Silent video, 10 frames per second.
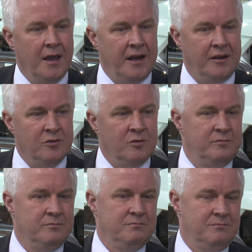And I know
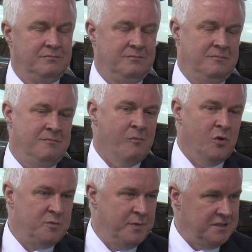
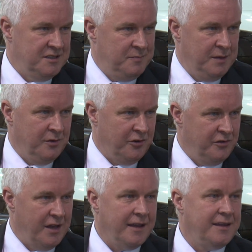most business people are
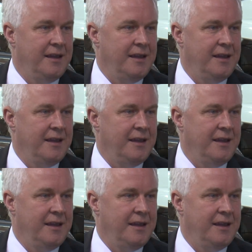on that